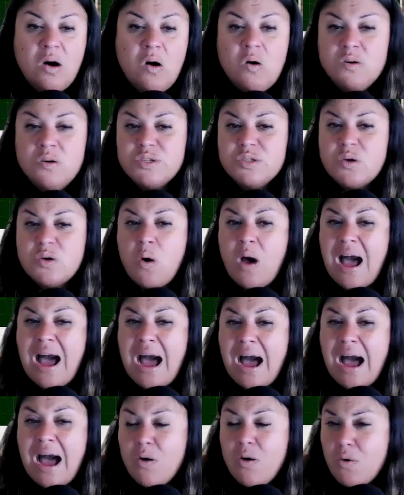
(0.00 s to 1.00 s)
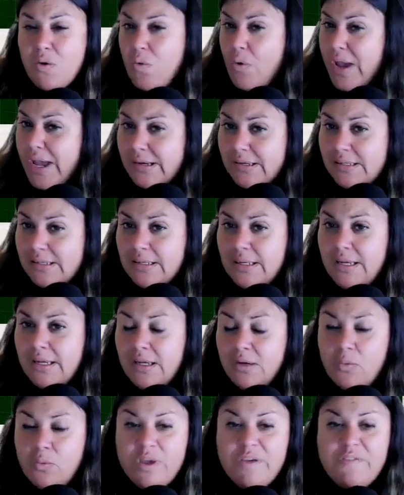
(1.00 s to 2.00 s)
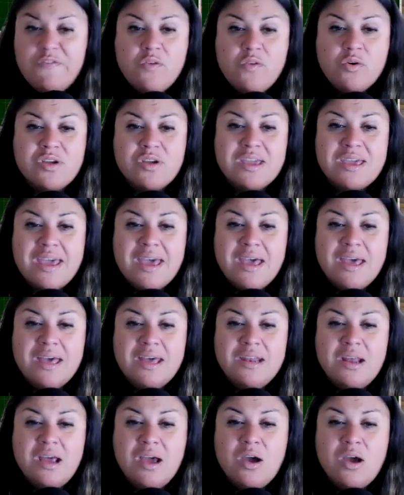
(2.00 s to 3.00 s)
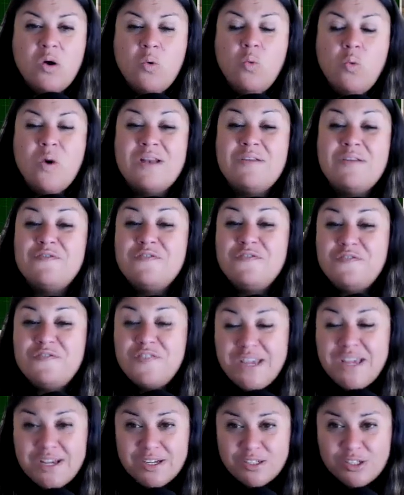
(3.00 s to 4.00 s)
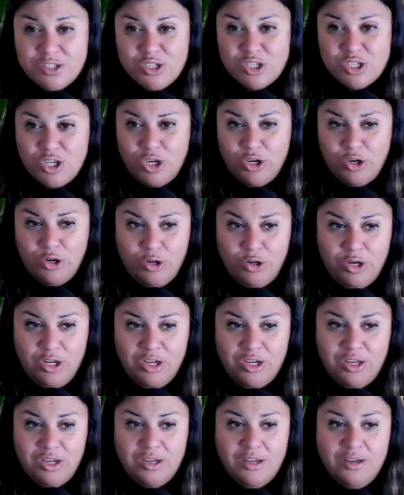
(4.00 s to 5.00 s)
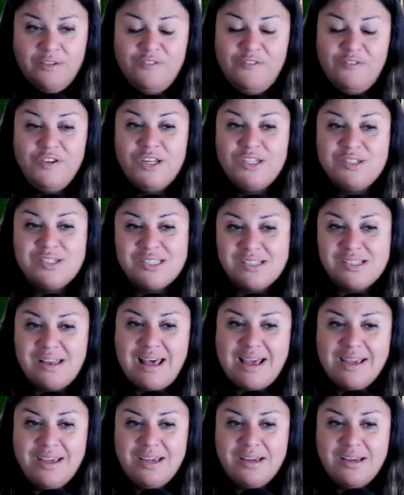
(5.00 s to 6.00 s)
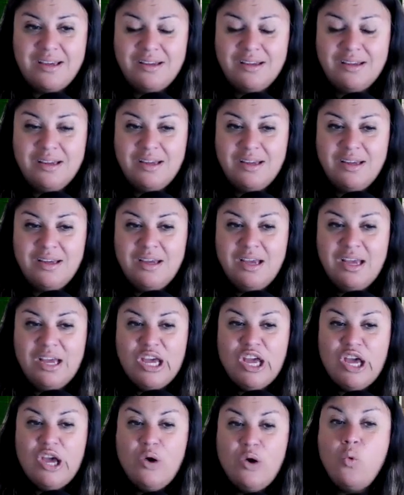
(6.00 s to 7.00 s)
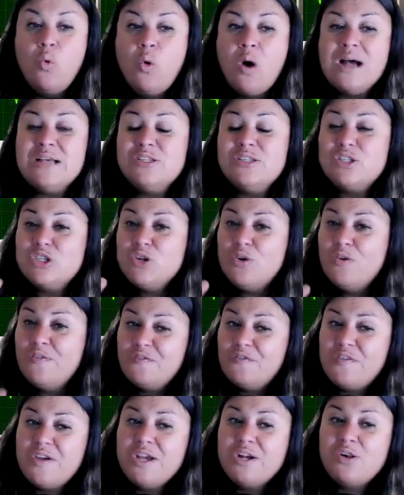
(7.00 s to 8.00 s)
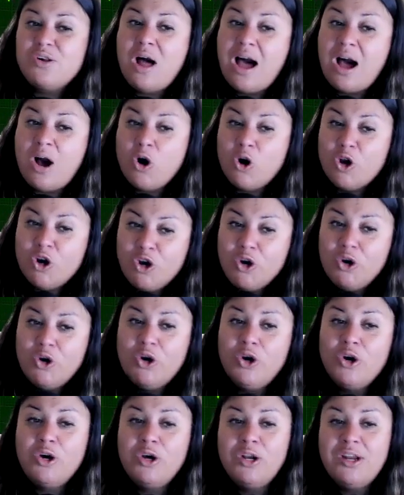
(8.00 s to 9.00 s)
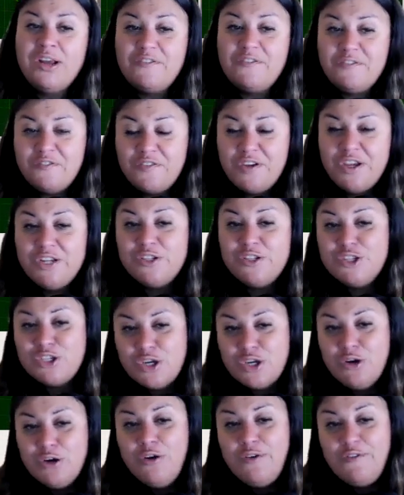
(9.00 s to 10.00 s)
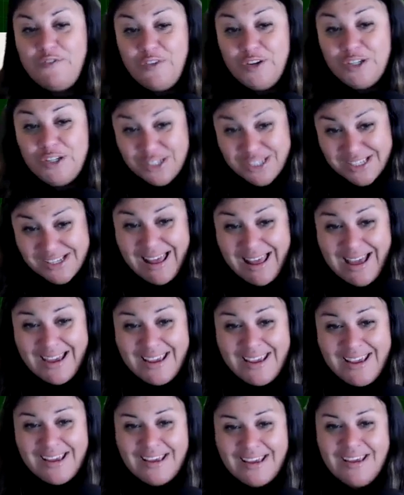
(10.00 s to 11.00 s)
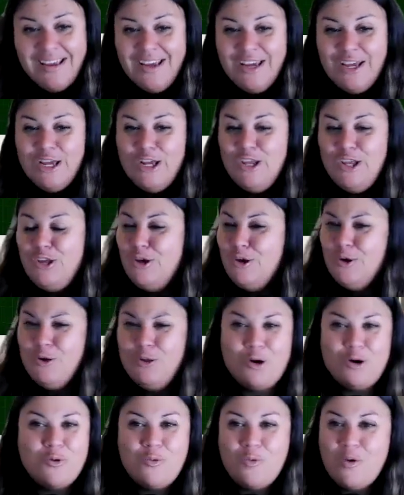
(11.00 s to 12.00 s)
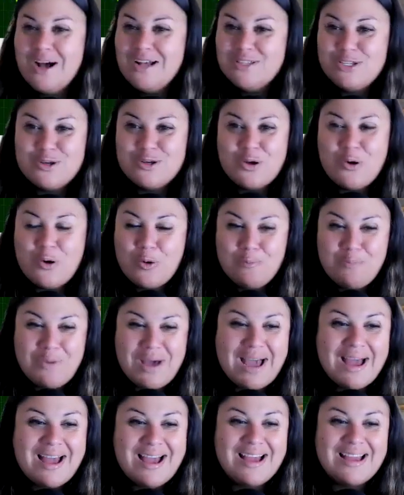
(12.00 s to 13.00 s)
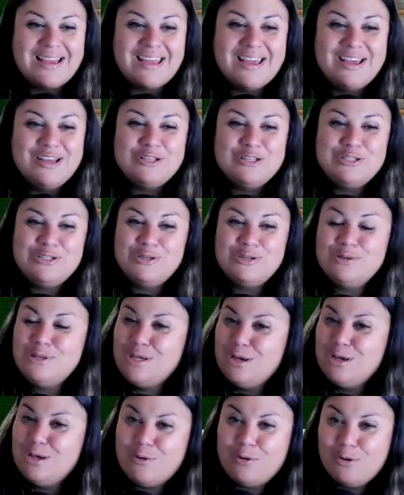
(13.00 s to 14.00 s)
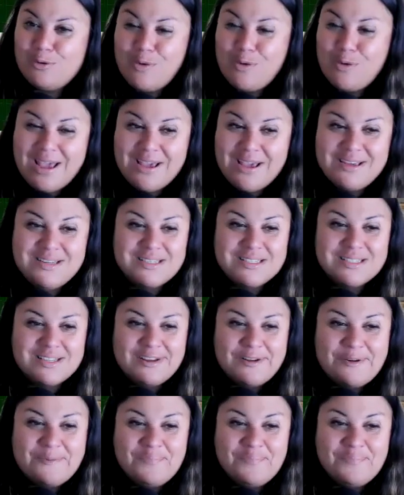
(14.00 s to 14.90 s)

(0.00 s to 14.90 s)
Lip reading: Also, how quickly we forget what feels good feels like. Once you feel how good it feels good feels like, you don't want to go back to the old ways.